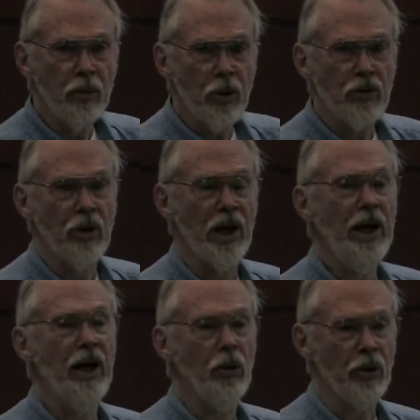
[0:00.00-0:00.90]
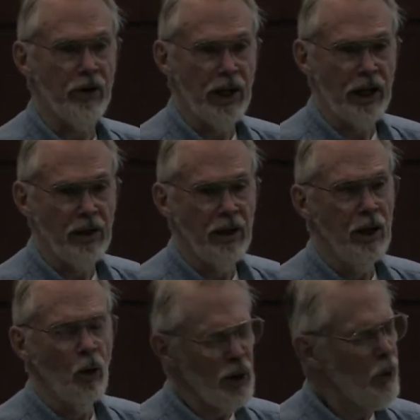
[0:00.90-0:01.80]
crystallinity
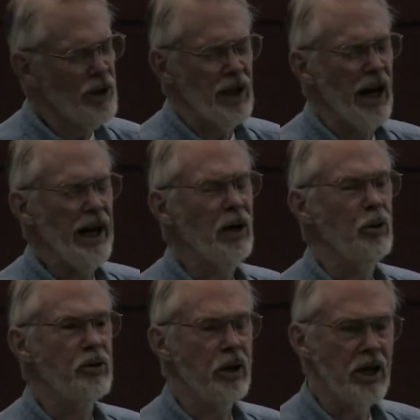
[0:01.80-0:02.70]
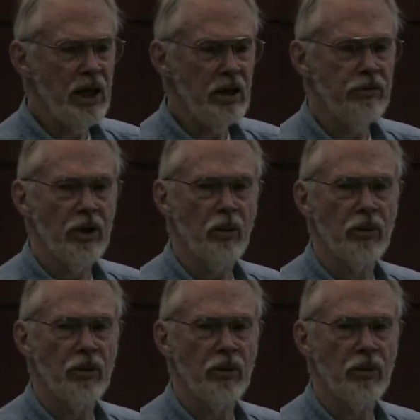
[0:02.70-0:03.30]
was like was to take the films